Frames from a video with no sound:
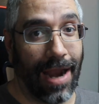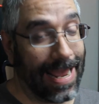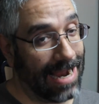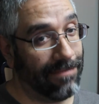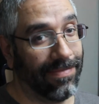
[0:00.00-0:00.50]

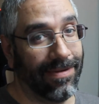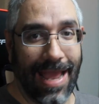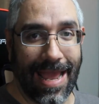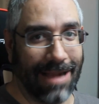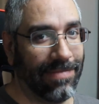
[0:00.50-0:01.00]
and
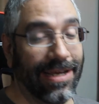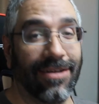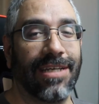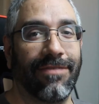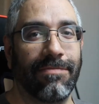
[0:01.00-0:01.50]
I'm
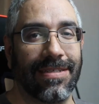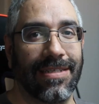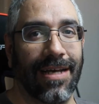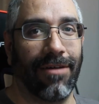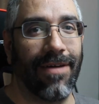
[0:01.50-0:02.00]
guilty of it
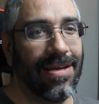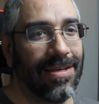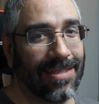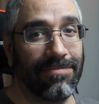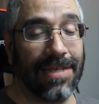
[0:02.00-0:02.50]
myself,
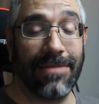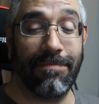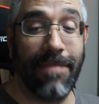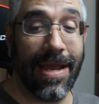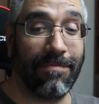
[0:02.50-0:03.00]
sometimes I
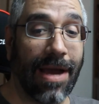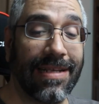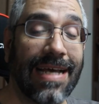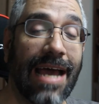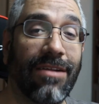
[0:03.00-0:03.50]
make my
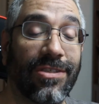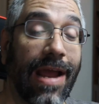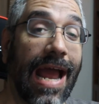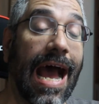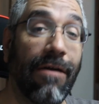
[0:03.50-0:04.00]
titles the
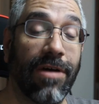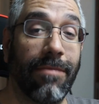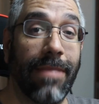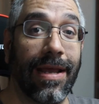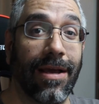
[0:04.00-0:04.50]
way I want to
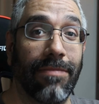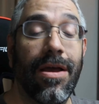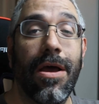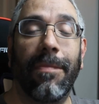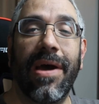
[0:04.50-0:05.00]
make them.
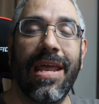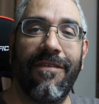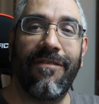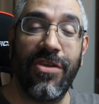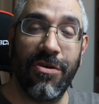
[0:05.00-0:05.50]
But
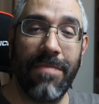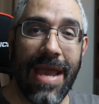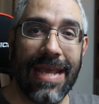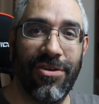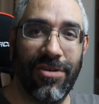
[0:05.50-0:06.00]
if you
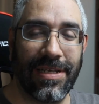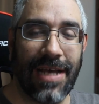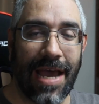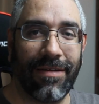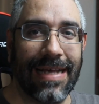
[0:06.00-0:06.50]
make your
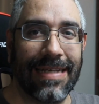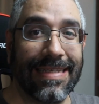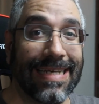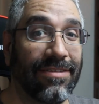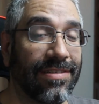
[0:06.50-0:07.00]
title as
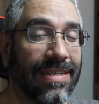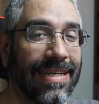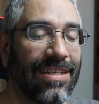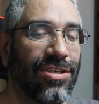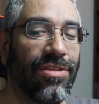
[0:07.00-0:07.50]

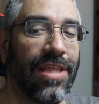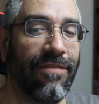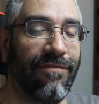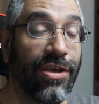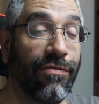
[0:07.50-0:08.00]
interesting to the
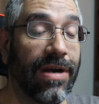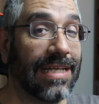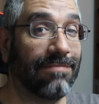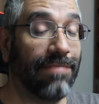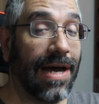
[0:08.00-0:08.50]
viewer
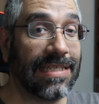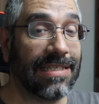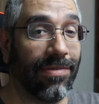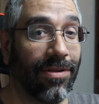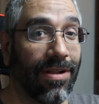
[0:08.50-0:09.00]
as
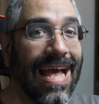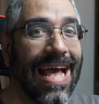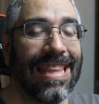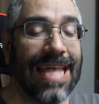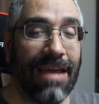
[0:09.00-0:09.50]
possible,
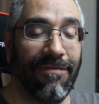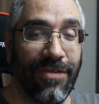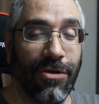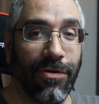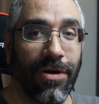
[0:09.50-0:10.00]
that
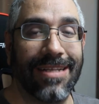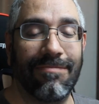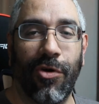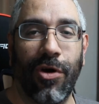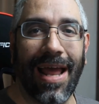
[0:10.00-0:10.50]
viewer is
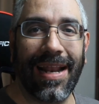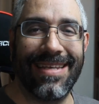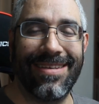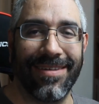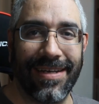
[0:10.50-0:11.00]
more likely
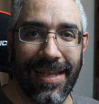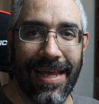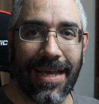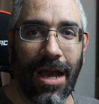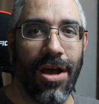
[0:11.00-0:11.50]
to
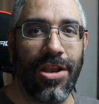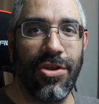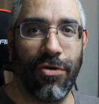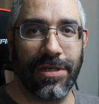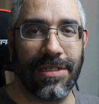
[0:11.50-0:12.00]
click on
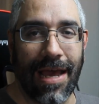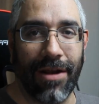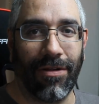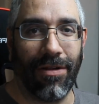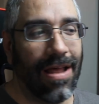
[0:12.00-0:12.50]
your
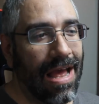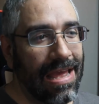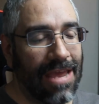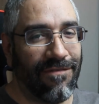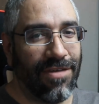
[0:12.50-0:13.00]
title.
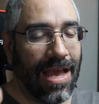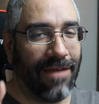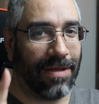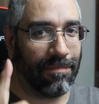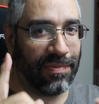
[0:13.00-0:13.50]
If you
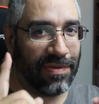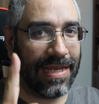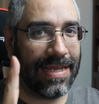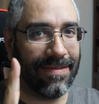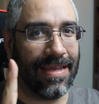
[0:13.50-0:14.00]
have a
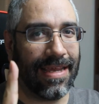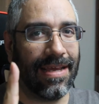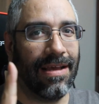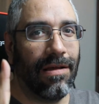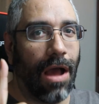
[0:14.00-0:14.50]

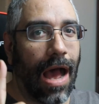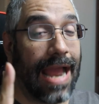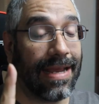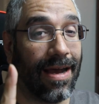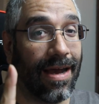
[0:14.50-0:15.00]
pleasing
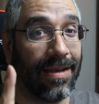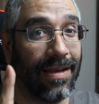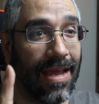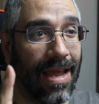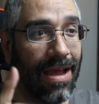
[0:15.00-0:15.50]

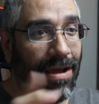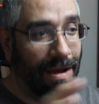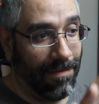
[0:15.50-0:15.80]
icon, a